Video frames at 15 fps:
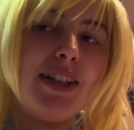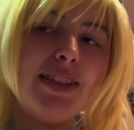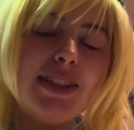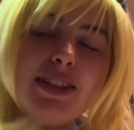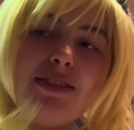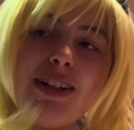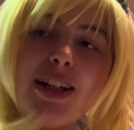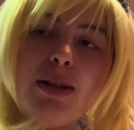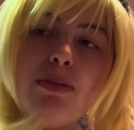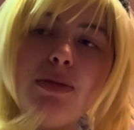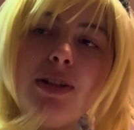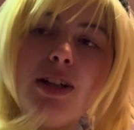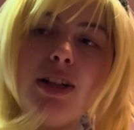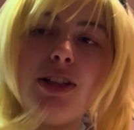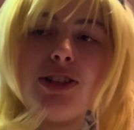Instagram,
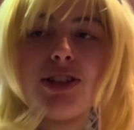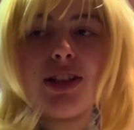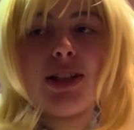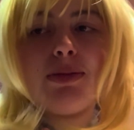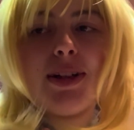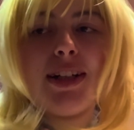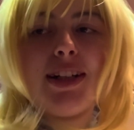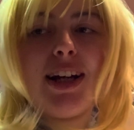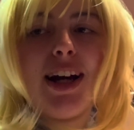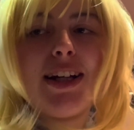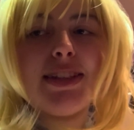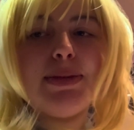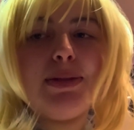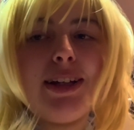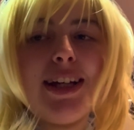Sugarbread
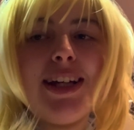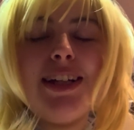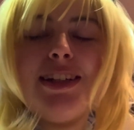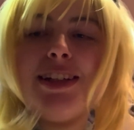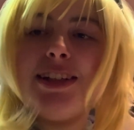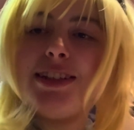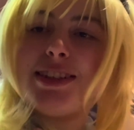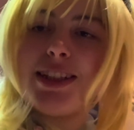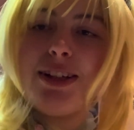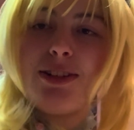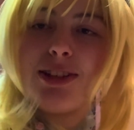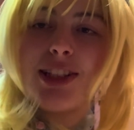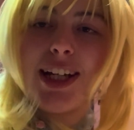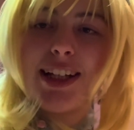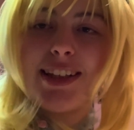Cosplay, so
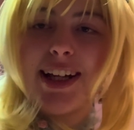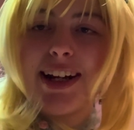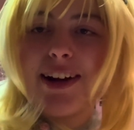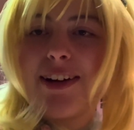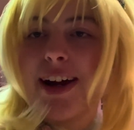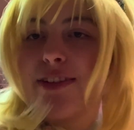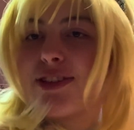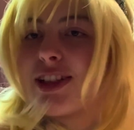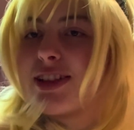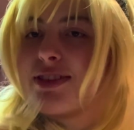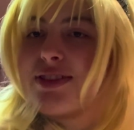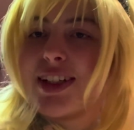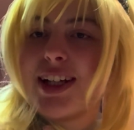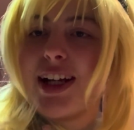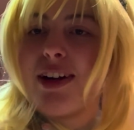check that out after the
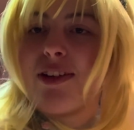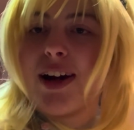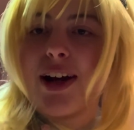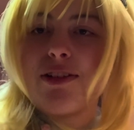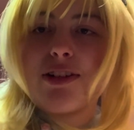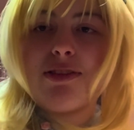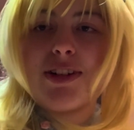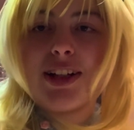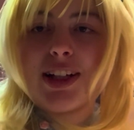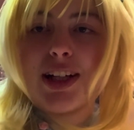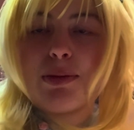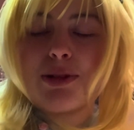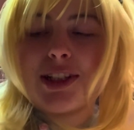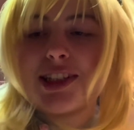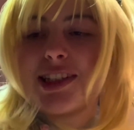video. I would really
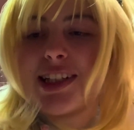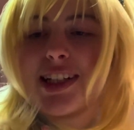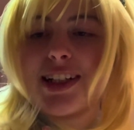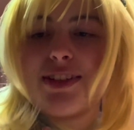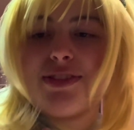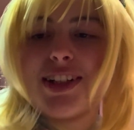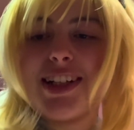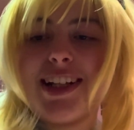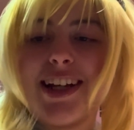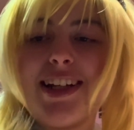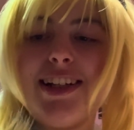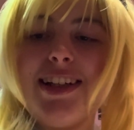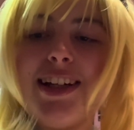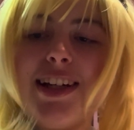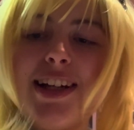appreciate if you
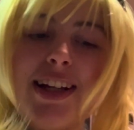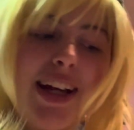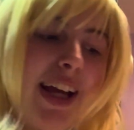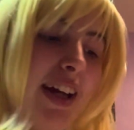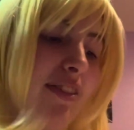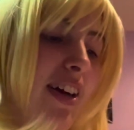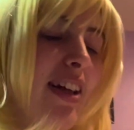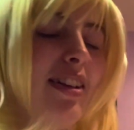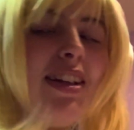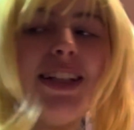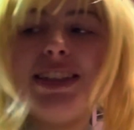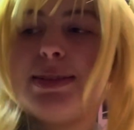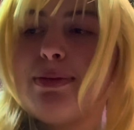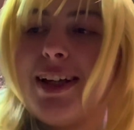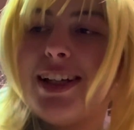did. Anyway,
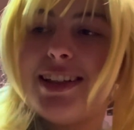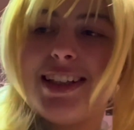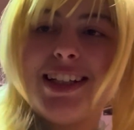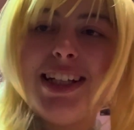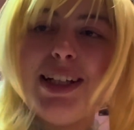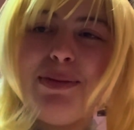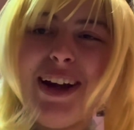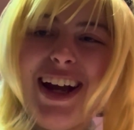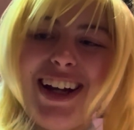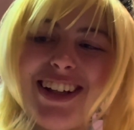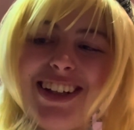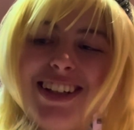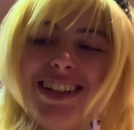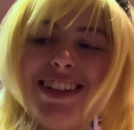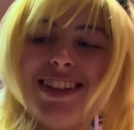let's make the Aida
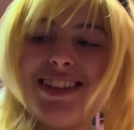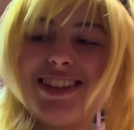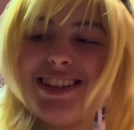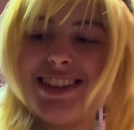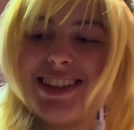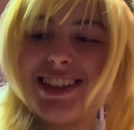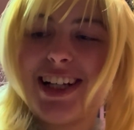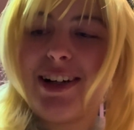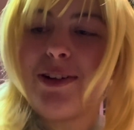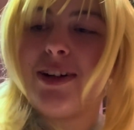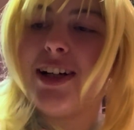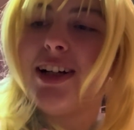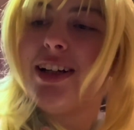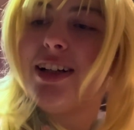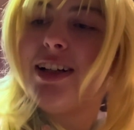bag. So
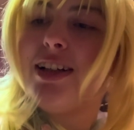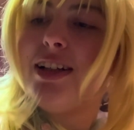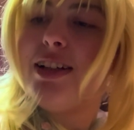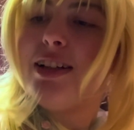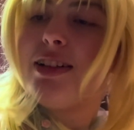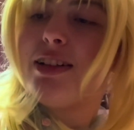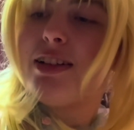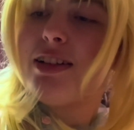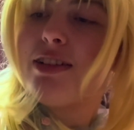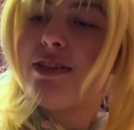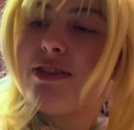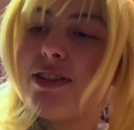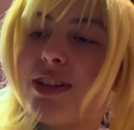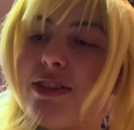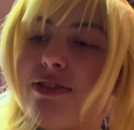
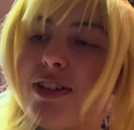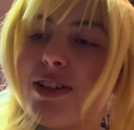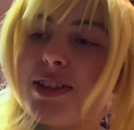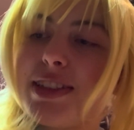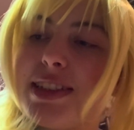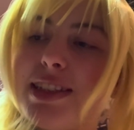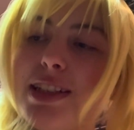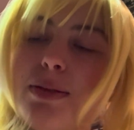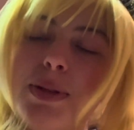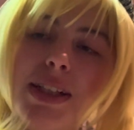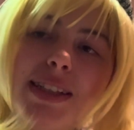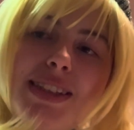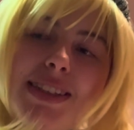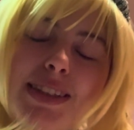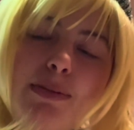for the first two
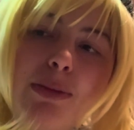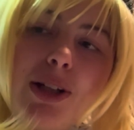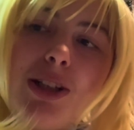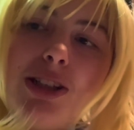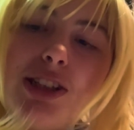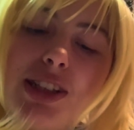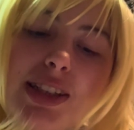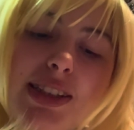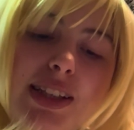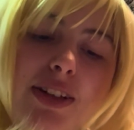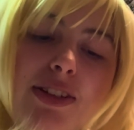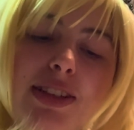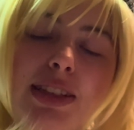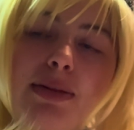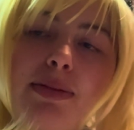pieces of merch, it's going to